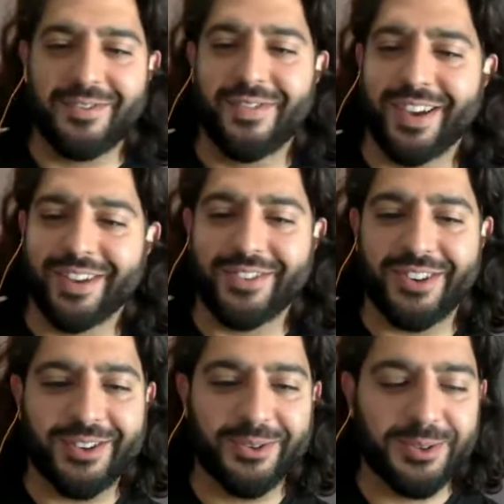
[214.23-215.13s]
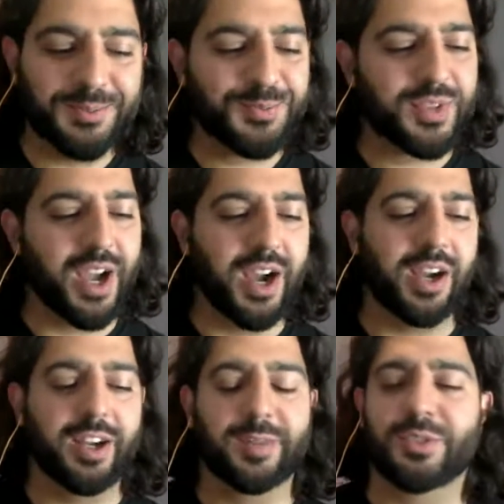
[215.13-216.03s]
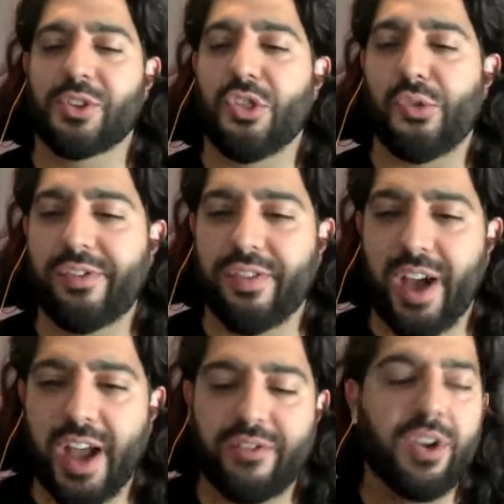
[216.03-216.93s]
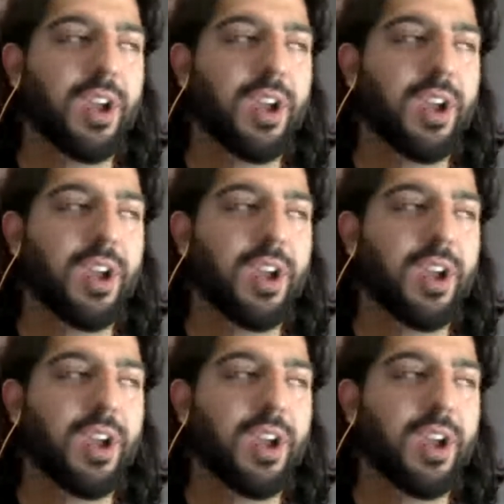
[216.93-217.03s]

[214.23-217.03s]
Very, very cool. So 3.5.